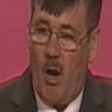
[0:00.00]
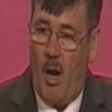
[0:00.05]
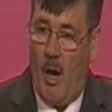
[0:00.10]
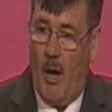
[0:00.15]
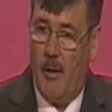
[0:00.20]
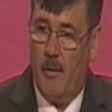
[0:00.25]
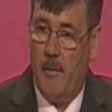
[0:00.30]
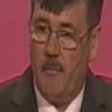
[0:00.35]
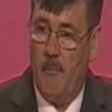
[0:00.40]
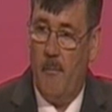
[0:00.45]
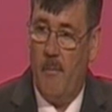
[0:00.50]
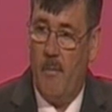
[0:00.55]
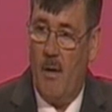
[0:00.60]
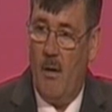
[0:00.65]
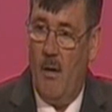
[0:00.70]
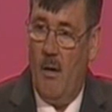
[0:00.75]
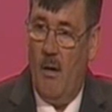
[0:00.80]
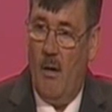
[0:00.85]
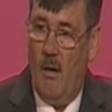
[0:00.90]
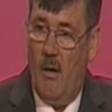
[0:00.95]
required,
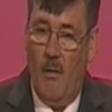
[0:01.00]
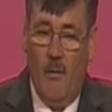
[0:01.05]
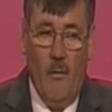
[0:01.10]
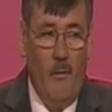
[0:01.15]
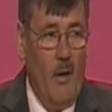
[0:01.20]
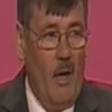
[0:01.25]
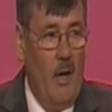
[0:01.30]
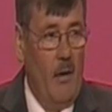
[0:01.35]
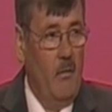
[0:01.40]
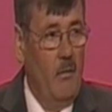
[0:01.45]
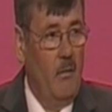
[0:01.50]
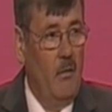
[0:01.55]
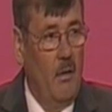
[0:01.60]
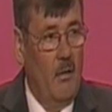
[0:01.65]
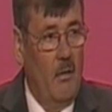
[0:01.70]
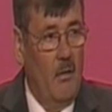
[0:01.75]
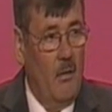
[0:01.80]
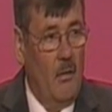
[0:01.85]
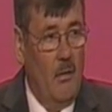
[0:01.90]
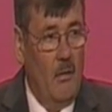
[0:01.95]

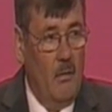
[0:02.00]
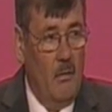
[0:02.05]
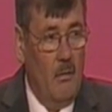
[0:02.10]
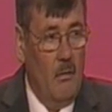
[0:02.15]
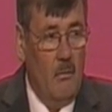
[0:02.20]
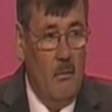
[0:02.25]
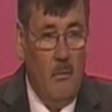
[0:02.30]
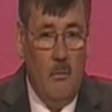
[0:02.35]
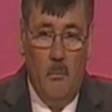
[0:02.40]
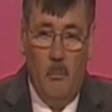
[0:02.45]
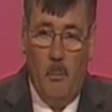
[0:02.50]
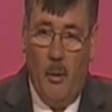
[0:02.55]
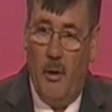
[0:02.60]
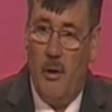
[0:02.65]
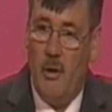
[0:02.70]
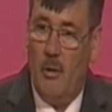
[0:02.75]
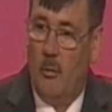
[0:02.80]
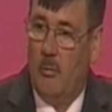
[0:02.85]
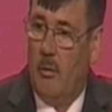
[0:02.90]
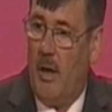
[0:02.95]
then
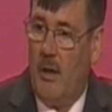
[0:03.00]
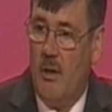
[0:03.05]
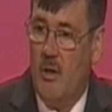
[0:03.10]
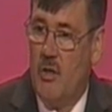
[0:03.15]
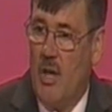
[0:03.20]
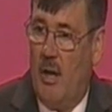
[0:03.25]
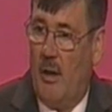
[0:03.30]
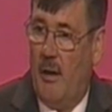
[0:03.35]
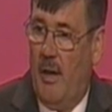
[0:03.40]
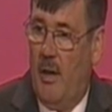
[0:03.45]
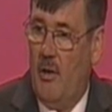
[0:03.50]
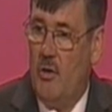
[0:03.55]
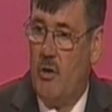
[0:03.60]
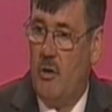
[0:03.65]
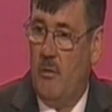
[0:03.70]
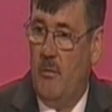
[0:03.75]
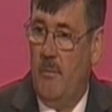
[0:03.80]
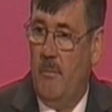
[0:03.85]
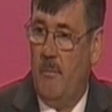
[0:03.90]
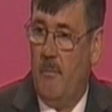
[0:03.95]
political
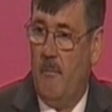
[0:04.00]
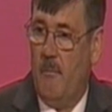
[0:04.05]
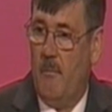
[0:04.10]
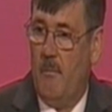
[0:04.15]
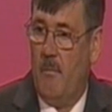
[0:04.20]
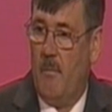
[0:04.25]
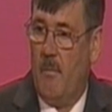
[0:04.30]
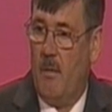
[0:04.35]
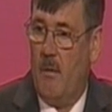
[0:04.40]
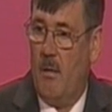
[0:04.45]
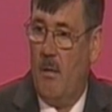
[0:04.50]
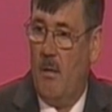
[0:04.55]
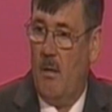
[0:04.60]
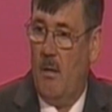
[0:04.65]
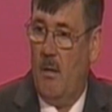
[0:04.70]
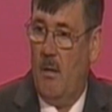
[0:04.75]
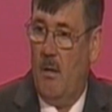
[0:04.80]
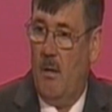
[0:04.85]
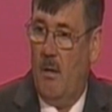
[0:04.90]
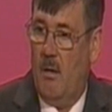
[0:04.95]
reconciliation
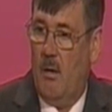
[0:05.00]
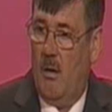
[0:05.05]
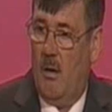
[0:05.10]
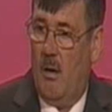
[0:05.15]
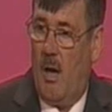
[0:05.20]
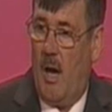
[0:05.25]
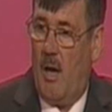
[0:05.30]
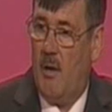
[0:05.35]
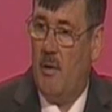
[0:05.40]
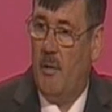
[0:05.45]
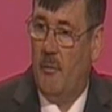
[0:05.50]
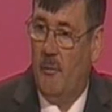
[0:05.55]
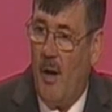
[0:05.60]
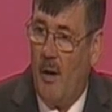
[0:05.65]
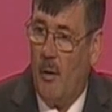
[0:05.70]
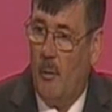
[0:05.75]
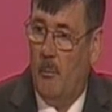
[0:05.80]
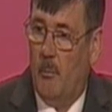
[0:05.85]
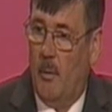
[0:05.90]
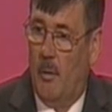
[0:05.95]
and
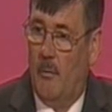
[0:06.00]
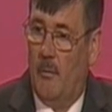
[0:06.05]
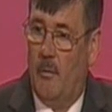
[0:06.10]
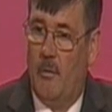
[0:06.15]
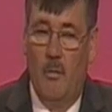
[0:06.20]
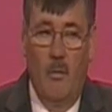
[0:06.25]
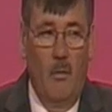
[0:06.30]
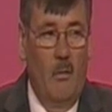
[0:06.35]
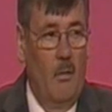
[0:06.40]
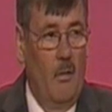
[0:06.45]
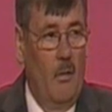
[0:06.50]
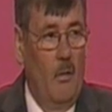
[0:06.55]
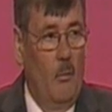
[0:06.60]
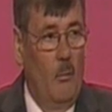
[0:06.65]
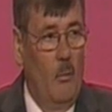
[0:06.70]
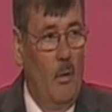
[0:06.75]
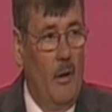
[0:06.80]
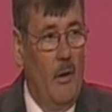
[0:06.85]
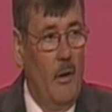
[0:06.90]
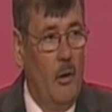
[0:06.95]
development
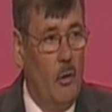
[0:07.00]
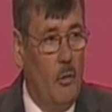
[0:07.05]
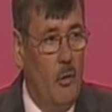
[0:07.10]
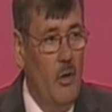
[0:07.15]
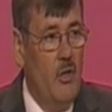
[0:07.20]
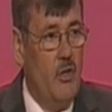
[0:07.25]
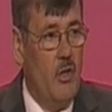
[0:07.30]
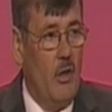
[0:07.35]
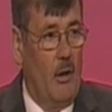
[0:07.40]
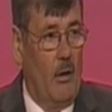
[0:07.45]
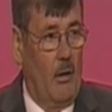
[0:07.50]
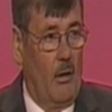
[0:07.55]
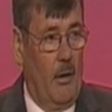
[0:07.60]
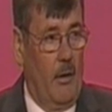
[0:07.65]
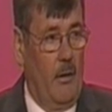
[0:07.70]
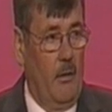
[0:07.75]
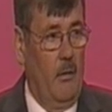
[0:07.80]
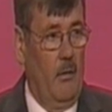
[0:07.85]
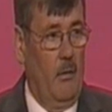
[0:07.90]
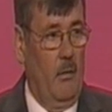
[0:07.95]
will
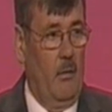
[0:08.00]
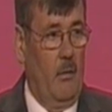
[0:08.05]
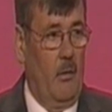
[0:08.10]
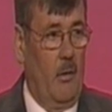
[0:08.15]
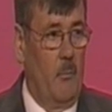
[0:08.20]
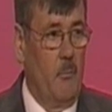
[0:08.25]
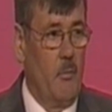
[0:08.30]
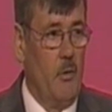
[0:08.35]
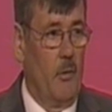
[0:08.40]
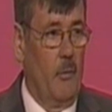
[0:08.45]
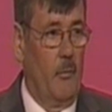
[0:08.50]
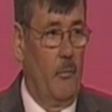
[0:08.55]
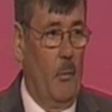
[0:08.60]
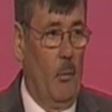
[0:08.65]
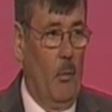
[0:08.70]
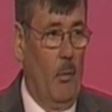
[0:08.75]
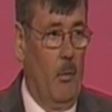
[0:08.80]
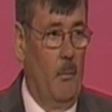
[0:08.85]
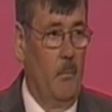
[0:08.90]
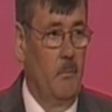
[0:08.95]
increasingly come to the
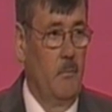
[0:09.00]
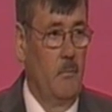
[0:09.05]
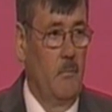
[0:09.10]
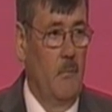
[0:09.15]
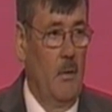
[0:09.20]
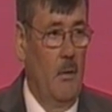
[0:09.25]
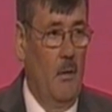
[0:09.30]
fore.